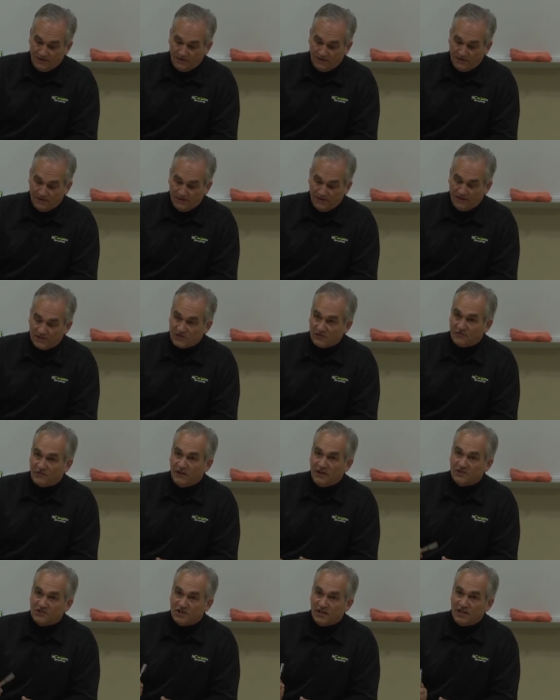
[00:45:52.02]
uh, as a
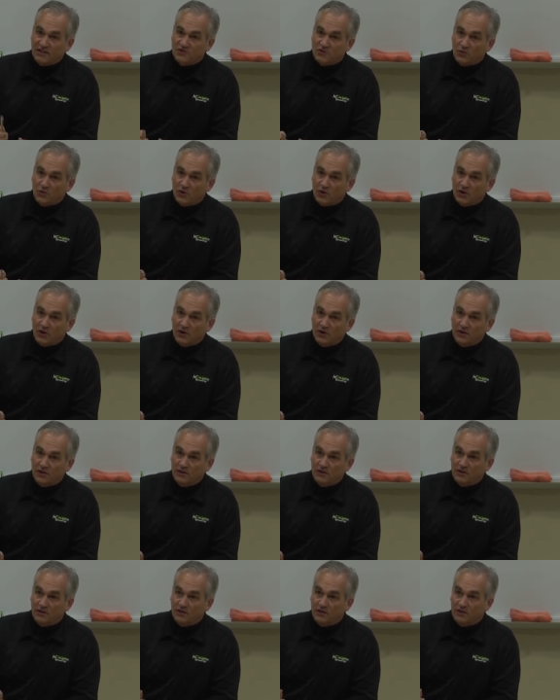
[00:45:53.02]
franchisor,
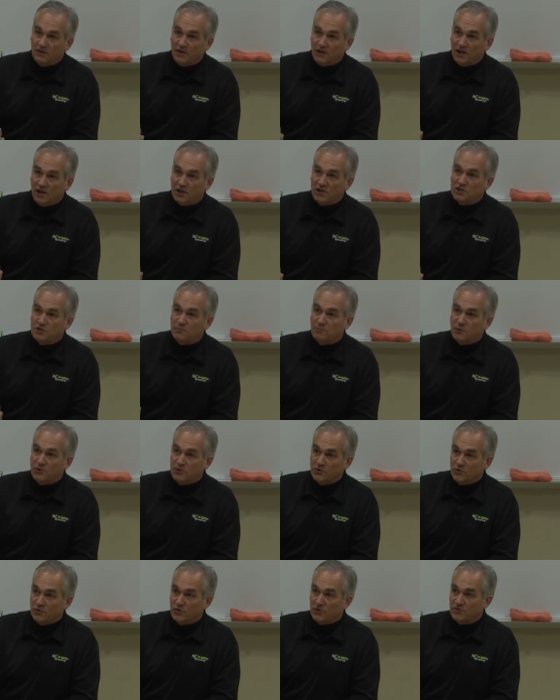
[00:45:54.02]

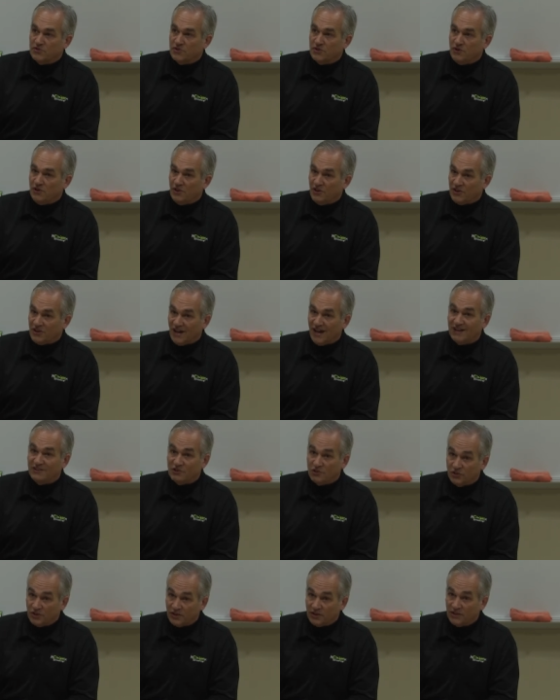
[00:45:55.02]
entrepreneurs are
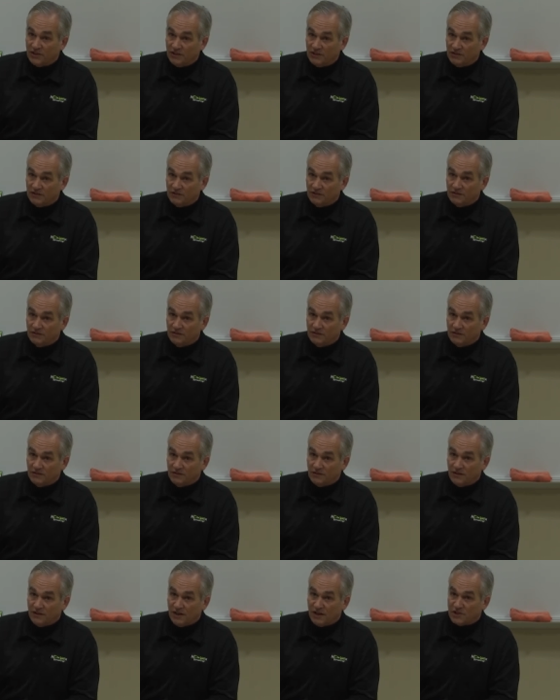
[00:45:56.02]
not good.
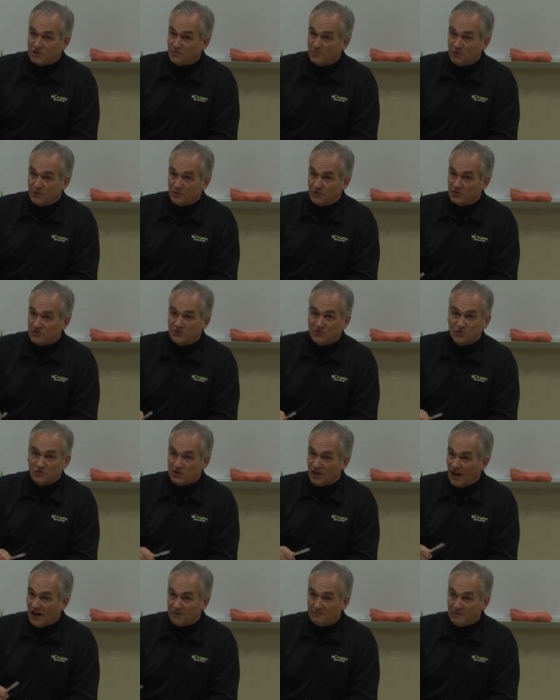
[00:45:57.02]
Entrepreneurs do
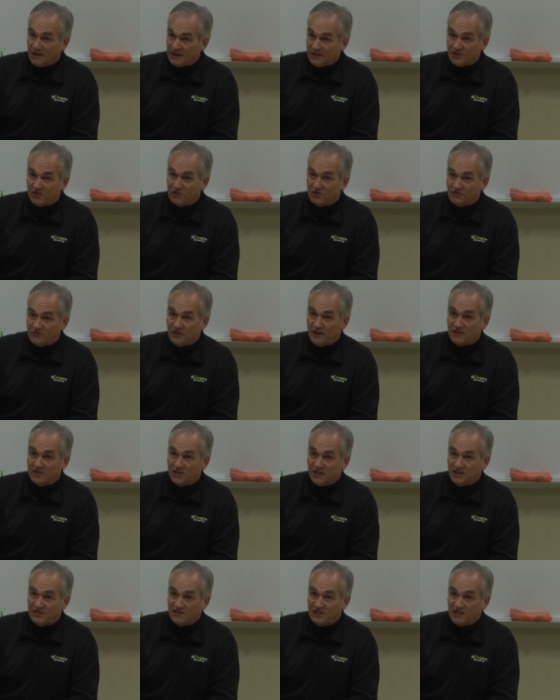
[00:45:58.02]
not make good
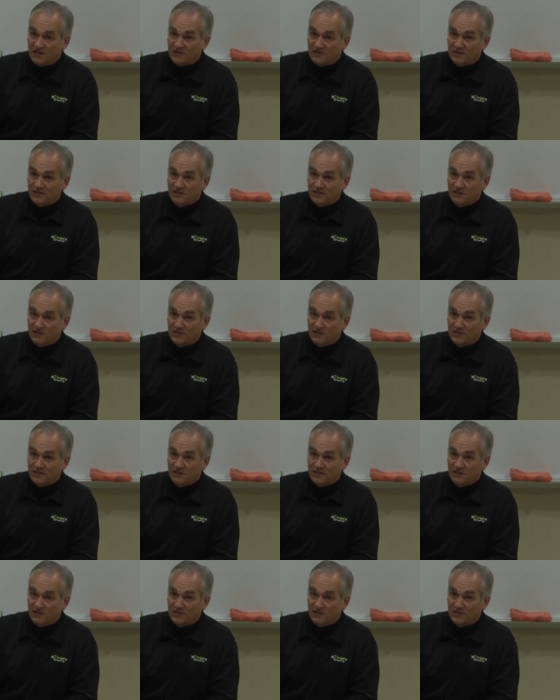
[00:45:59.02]
franchisees